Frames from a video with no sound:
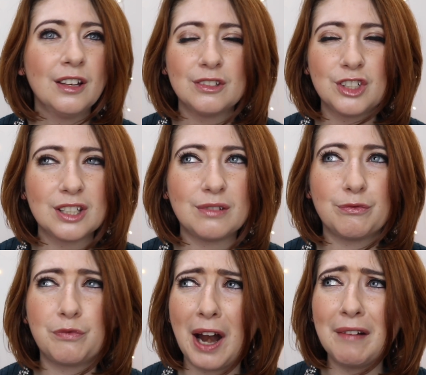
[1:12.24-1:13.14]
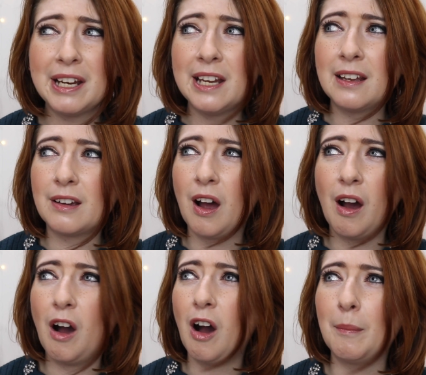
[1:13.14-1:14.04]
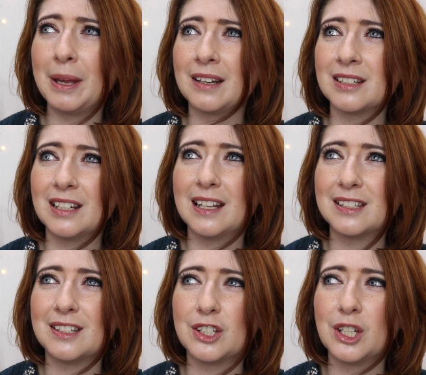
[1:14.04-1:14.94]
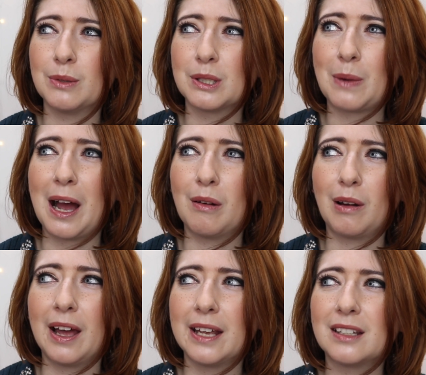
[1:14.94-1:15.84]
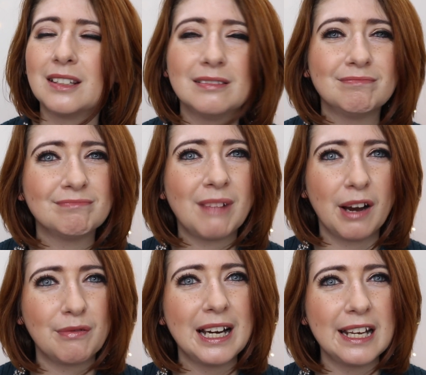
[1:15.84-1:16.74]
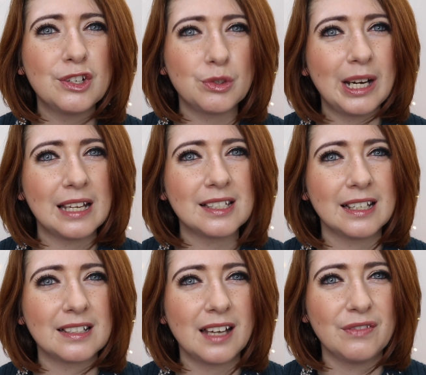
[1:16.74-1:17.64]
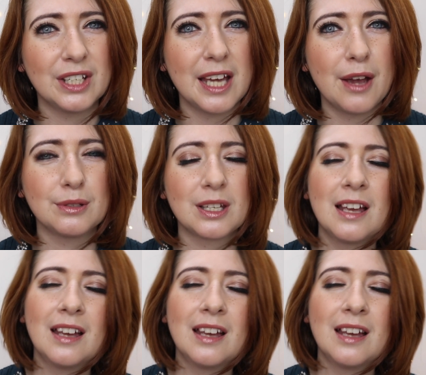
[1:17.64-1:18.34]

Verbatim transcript: Just very calming to listen to as well, like... I really enjoy listening to her videos.